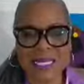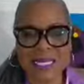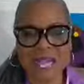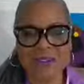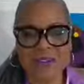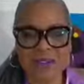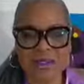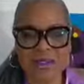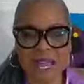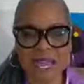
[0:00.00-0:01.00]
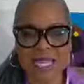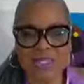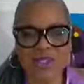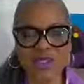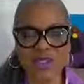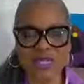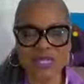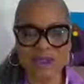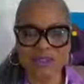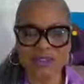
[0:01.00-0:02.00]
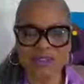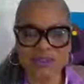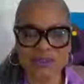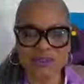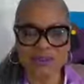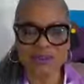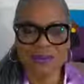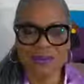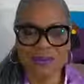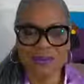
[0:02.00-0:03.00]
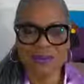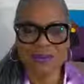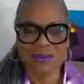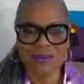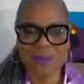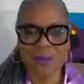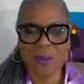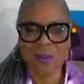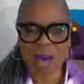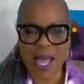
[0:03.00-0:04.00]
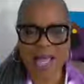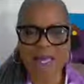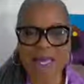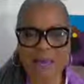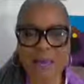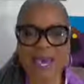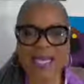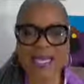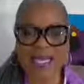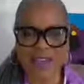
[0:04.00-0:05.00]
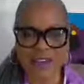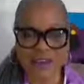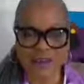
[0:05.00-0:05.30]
Have you ever asked yourself, why am I here?